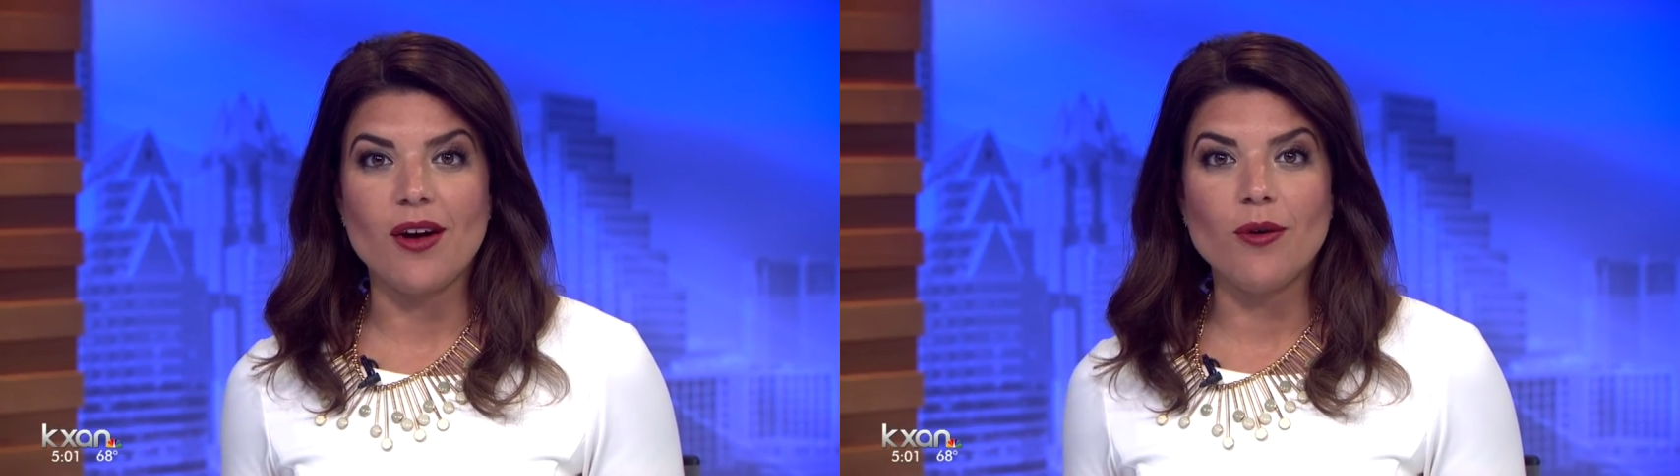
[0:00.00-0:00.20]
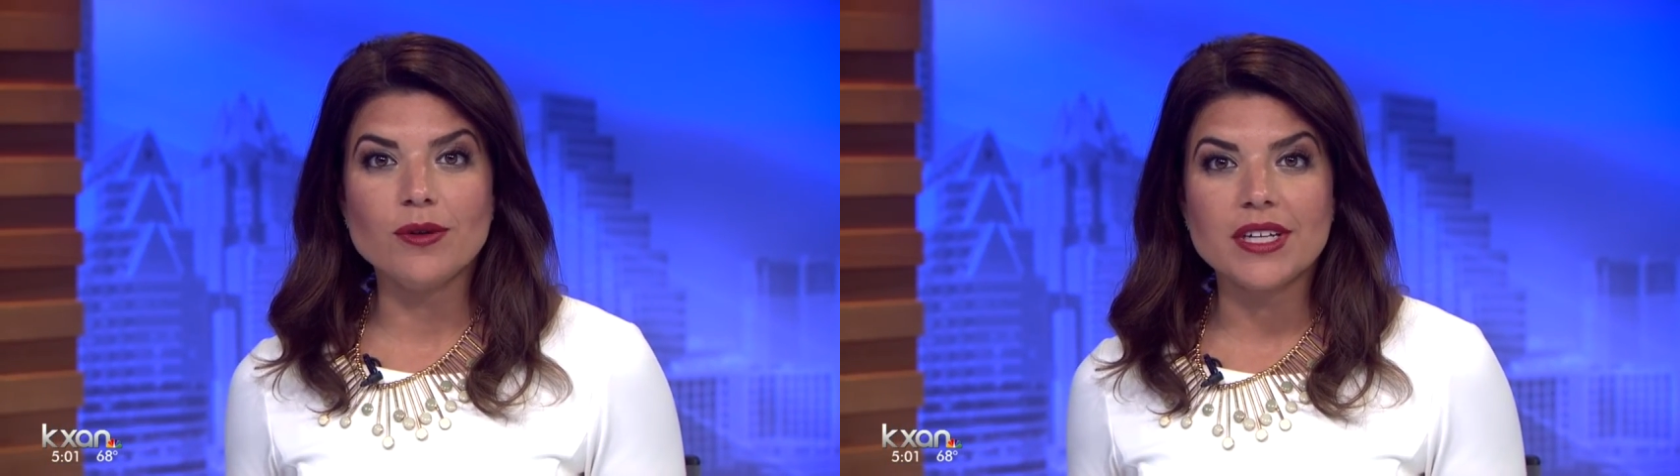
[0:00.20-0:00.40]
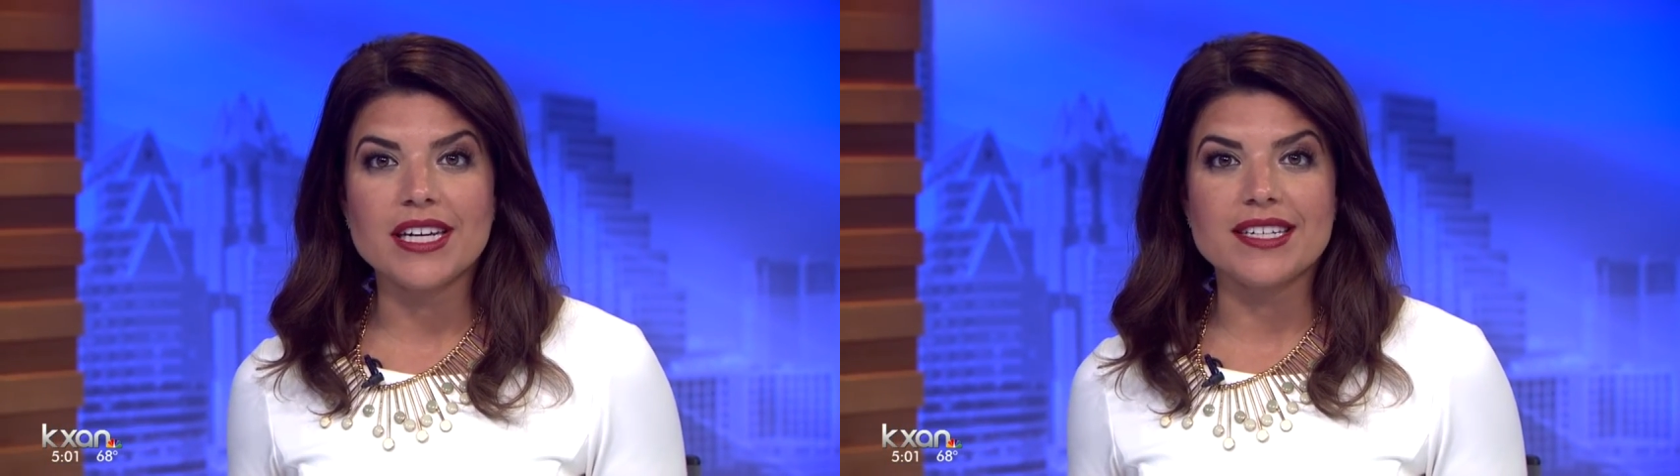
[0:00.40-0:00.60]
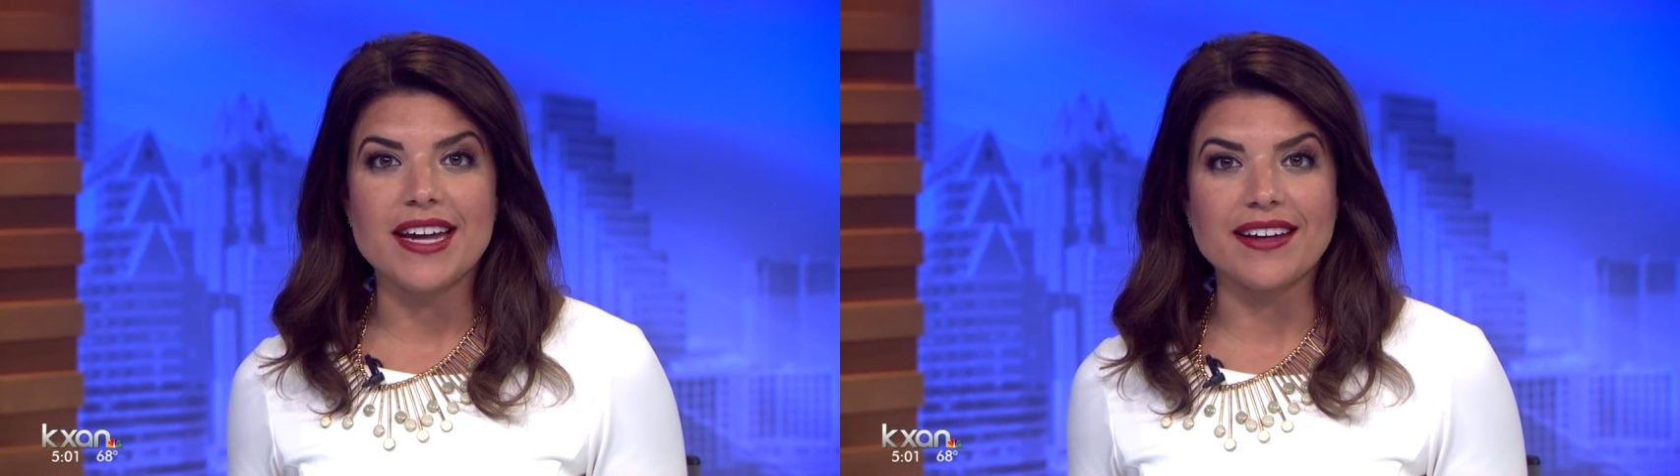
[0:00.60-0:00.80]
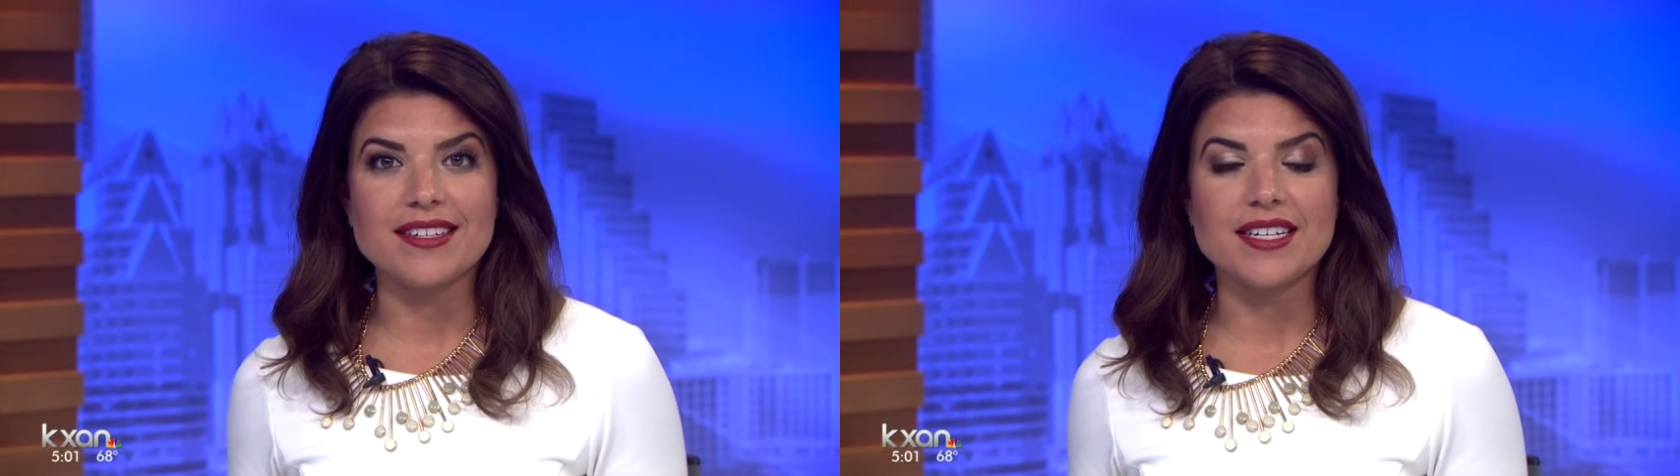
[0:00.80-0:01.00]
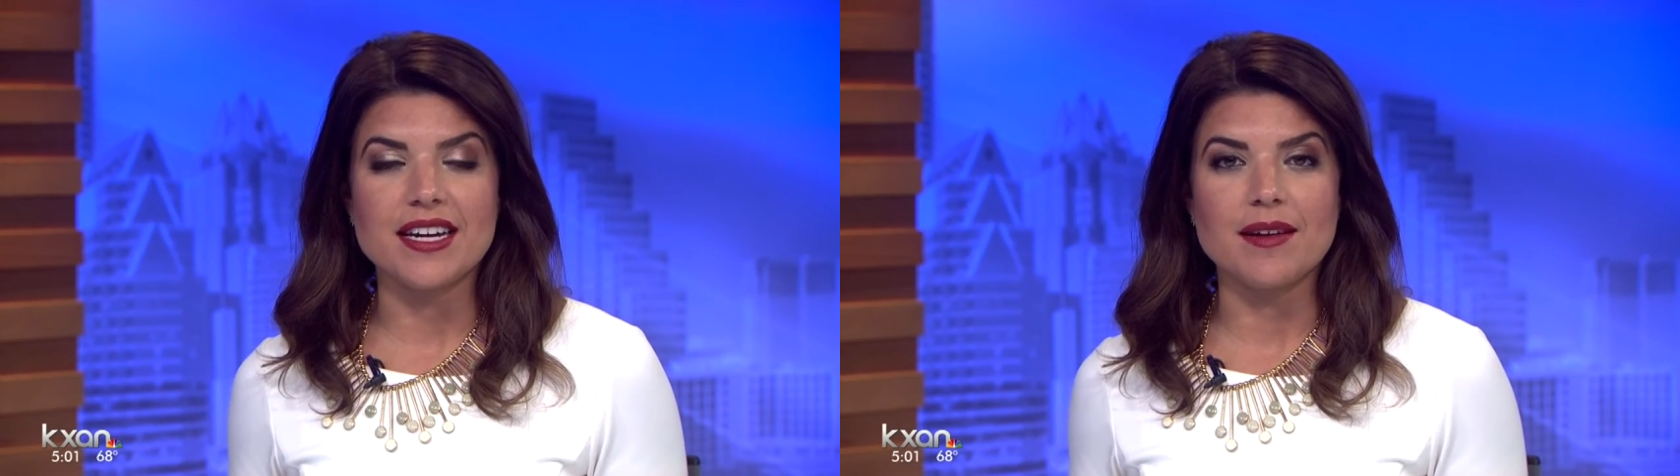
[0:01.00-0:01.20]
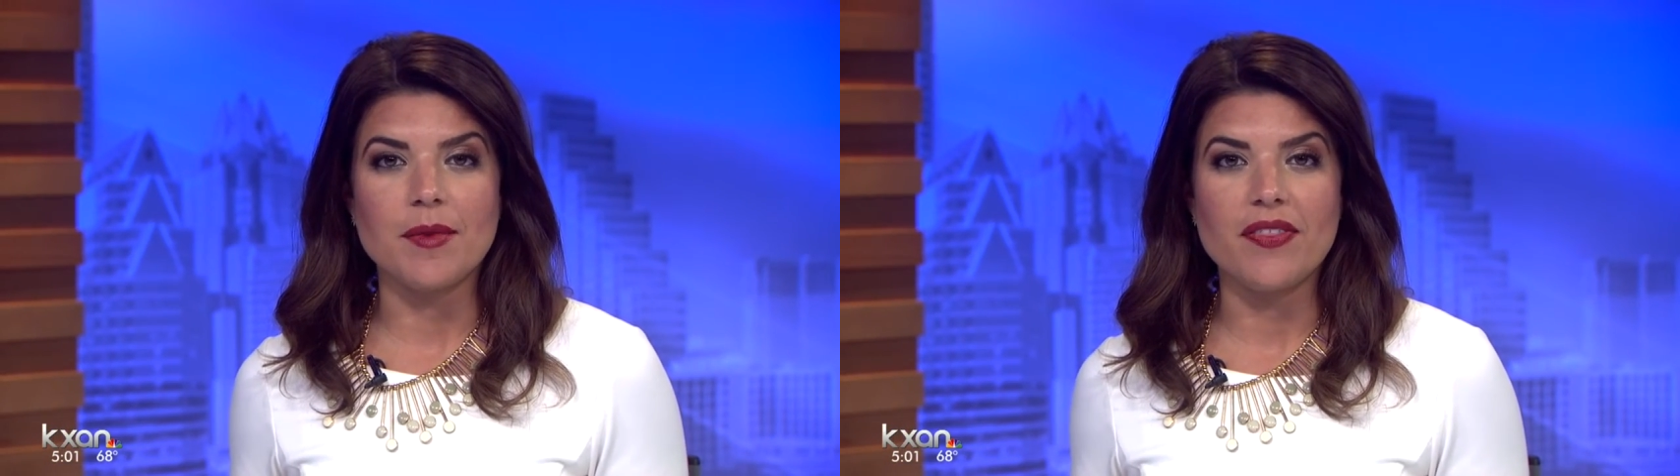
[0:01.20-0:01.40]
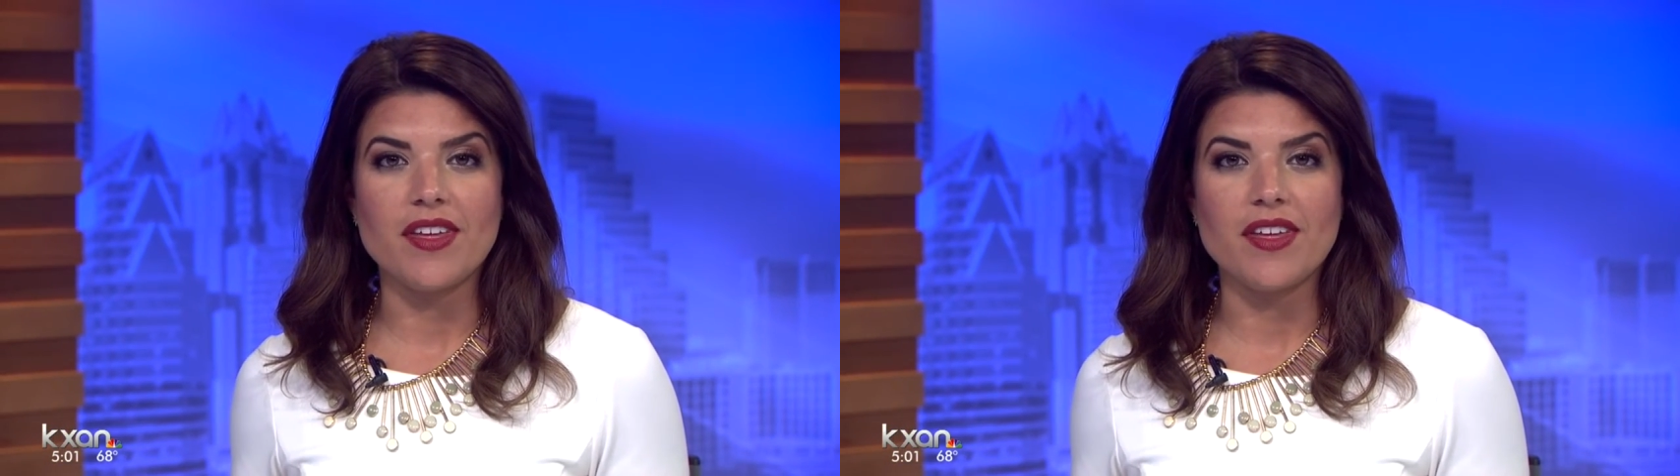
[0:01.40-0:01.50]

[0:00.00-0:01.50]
only dance team at